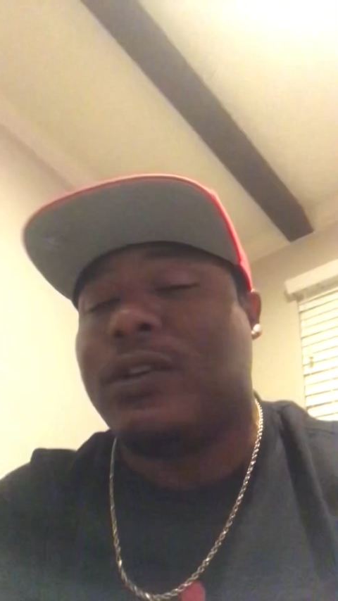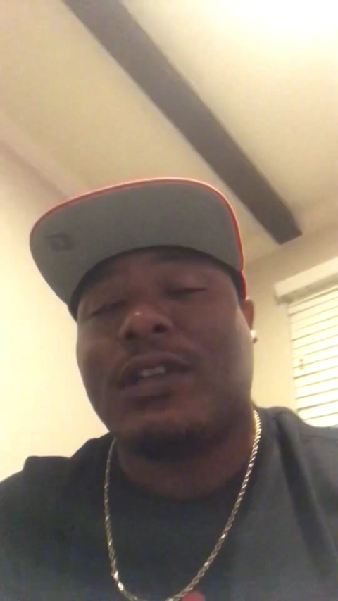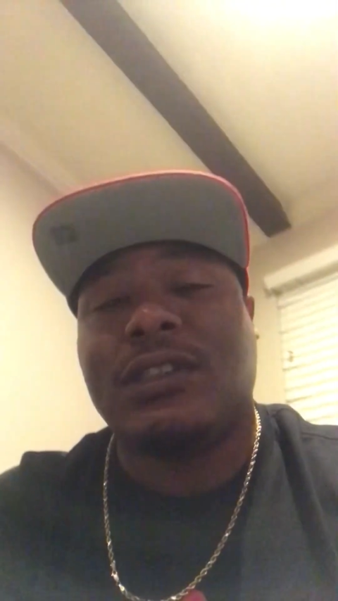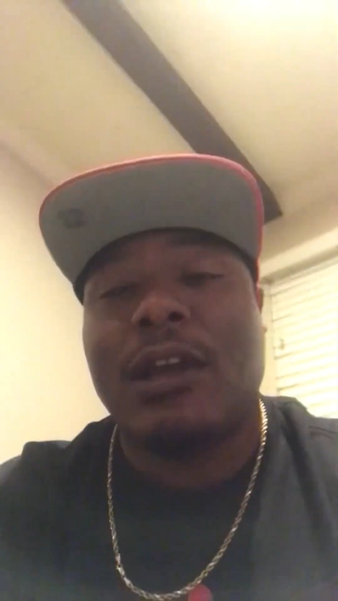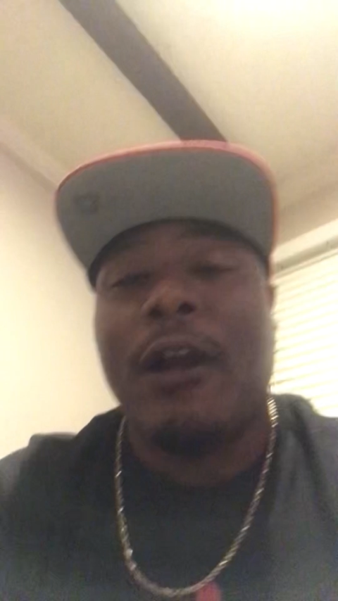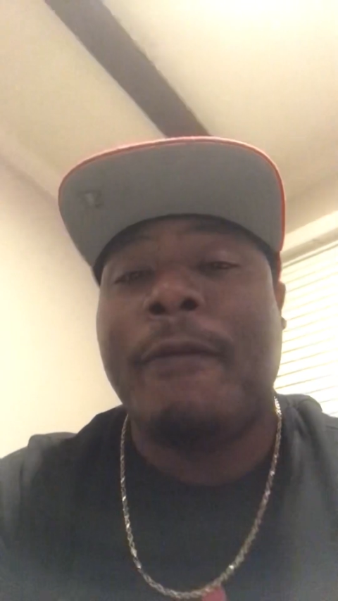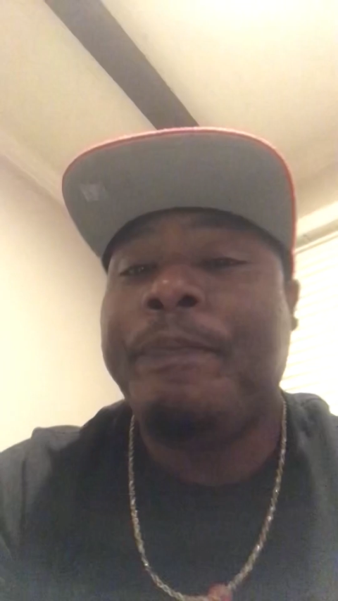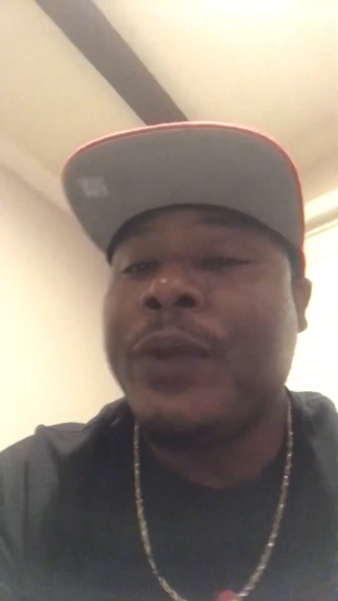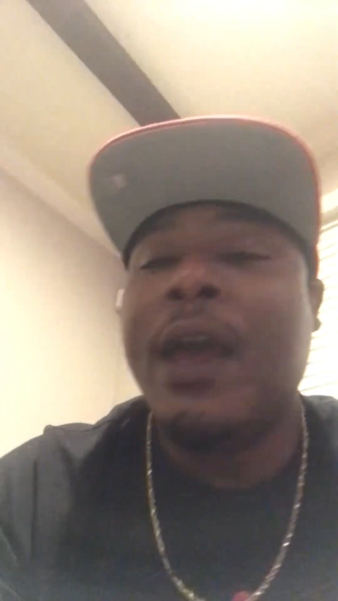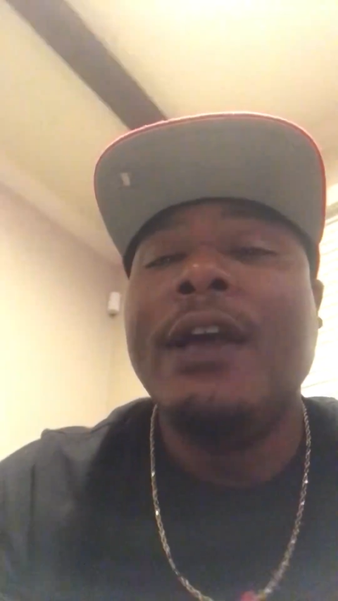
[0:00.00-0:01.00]
concerned.
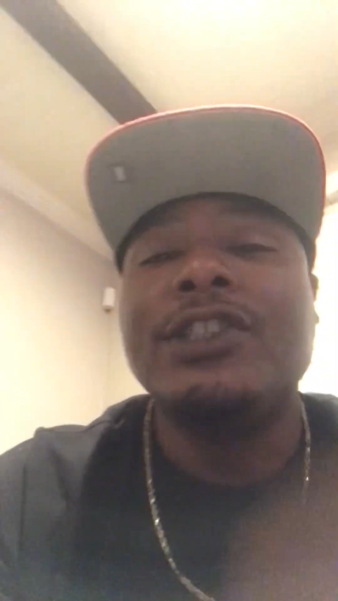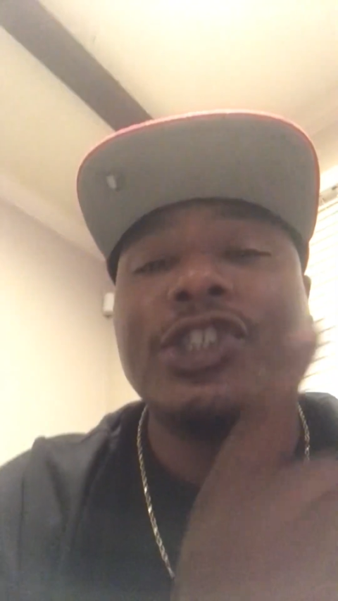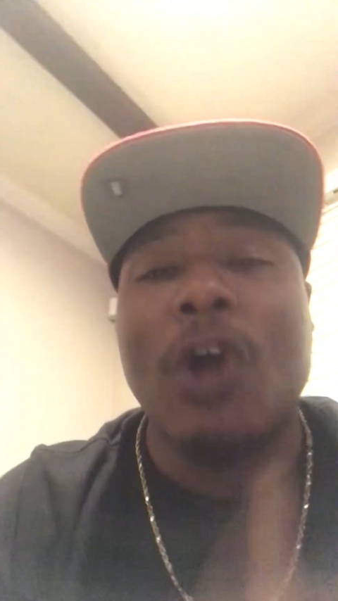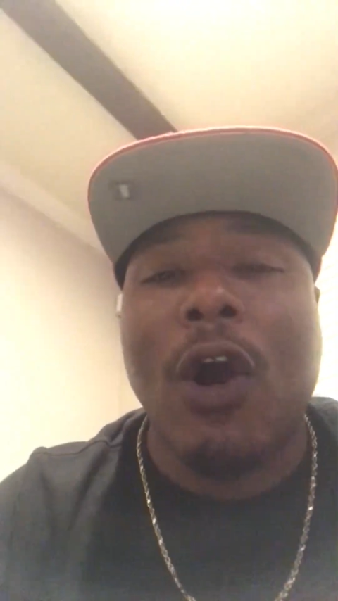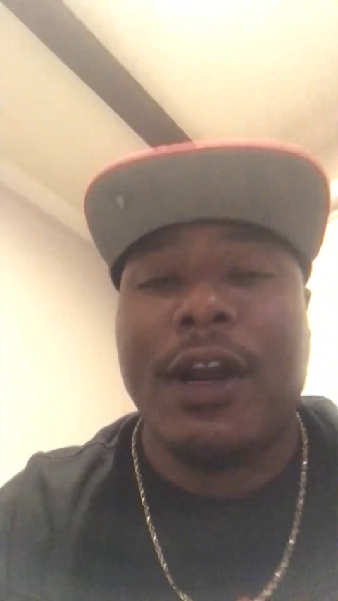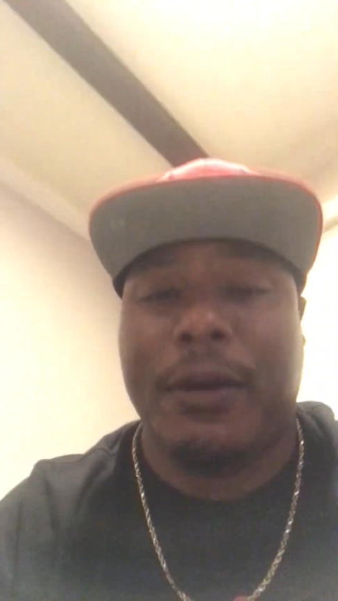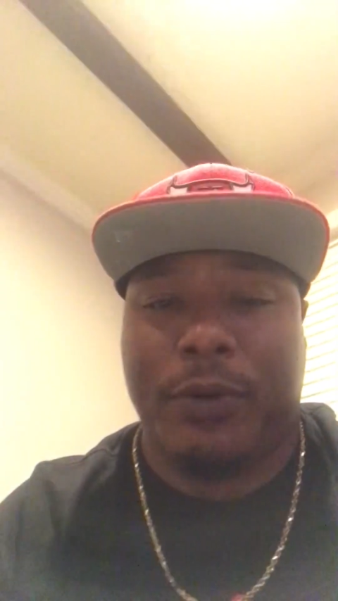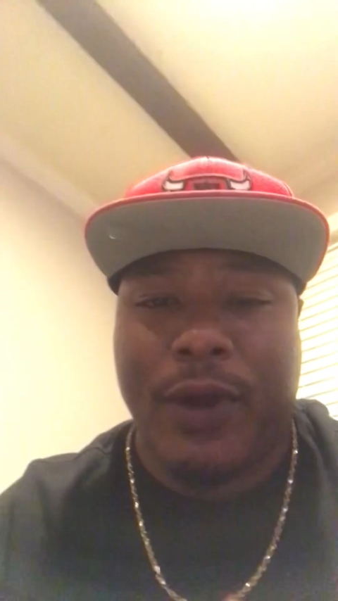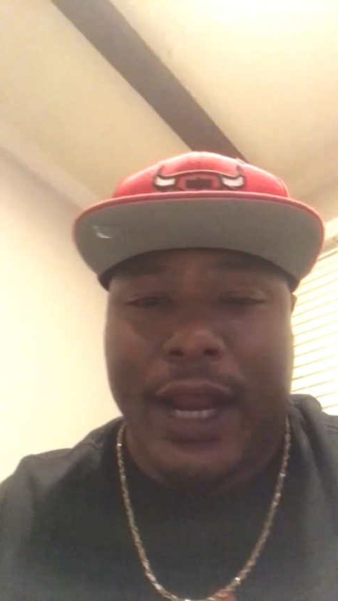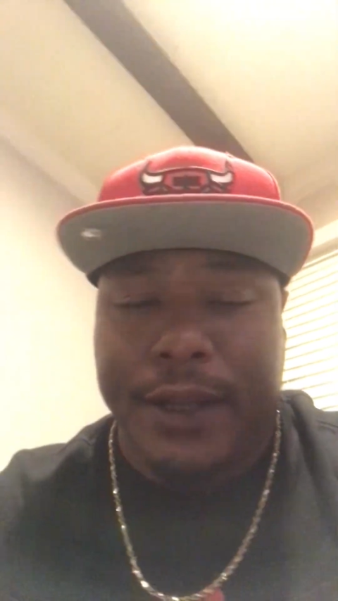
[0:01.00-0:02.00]
Startup
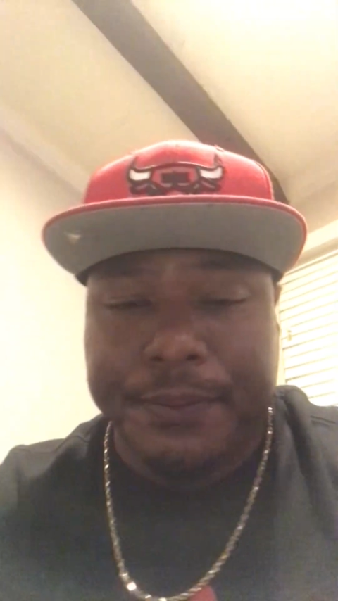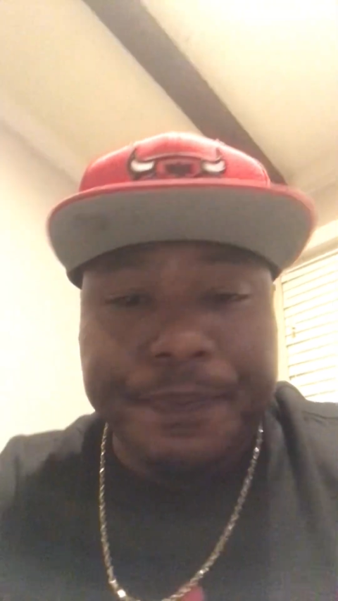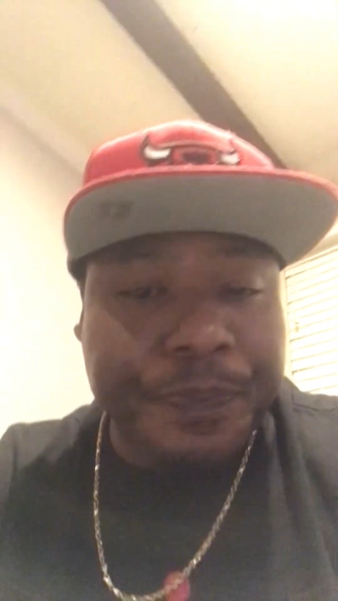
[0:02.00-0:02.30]
credit.